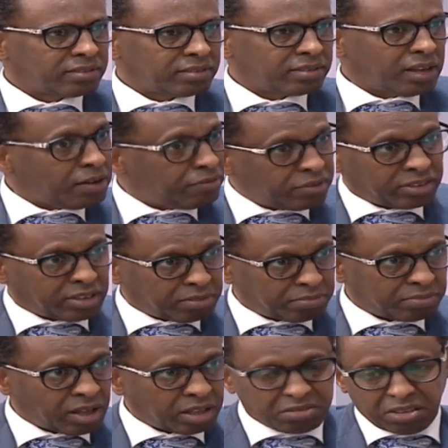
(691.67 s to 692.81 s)
Every time.
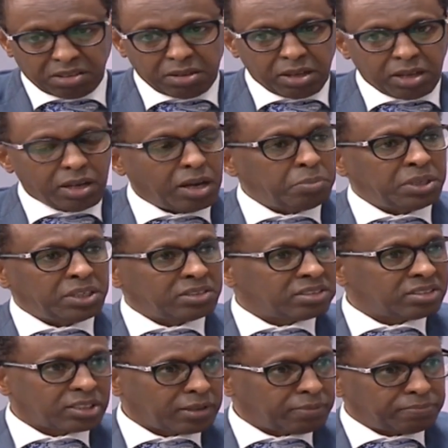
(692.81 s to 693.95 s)
That, I mean, it
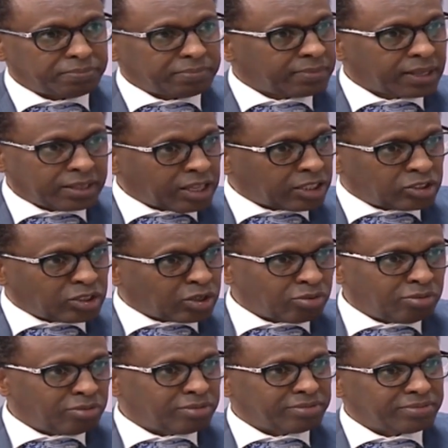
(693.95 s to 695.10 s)
is, that's the
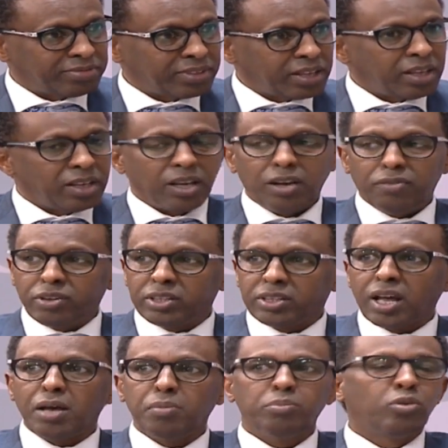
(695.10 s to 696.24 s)
rule. Mm. Every
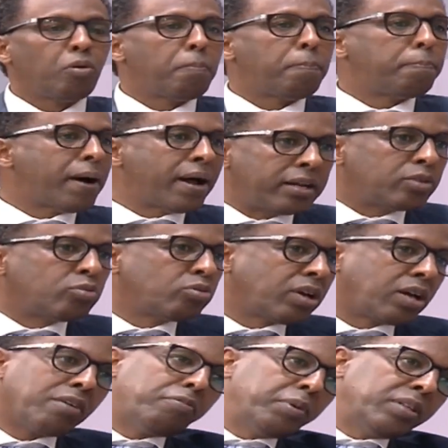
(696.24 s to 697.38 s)
time you pander to the
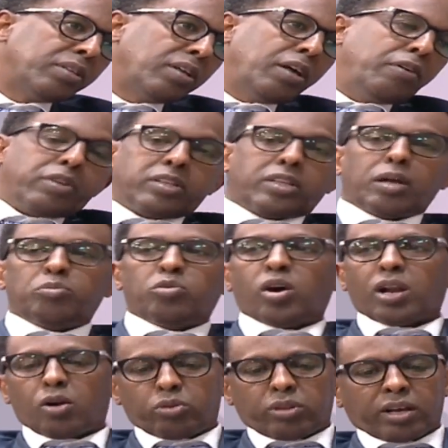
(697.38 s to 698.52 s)
government, every time you
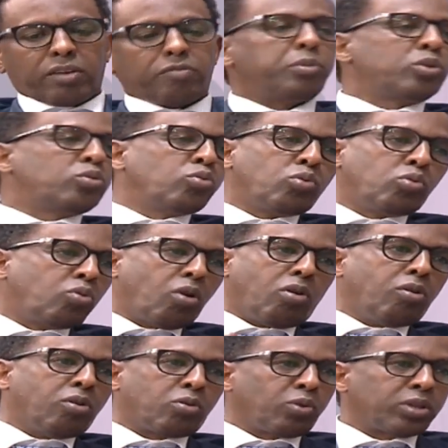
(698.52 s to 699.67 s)
allow the government to
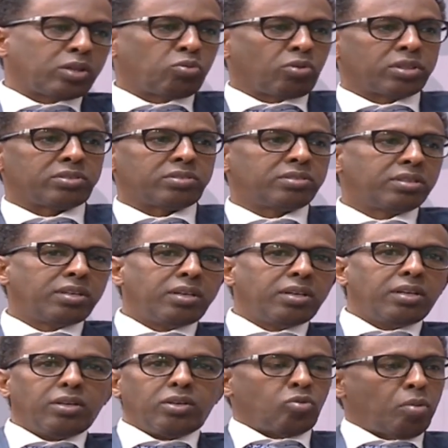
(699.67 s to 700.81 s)
go on what it wants,
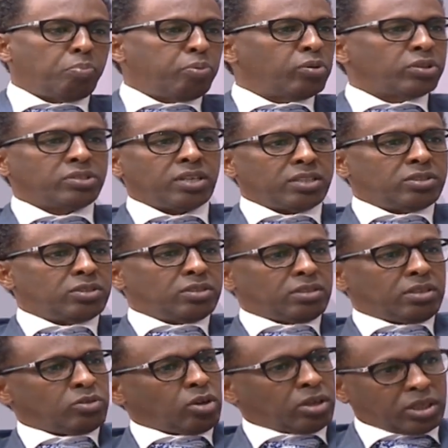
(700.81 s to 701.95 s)
you are a poor judge
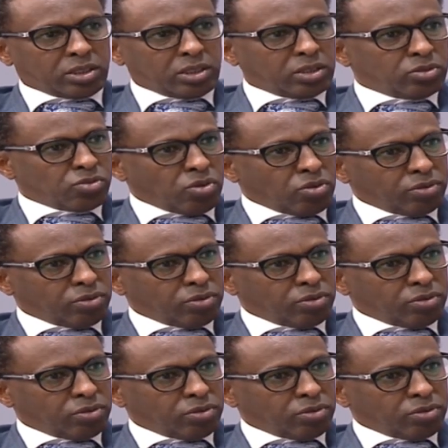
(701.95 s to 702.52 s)
and you are getting it wrong.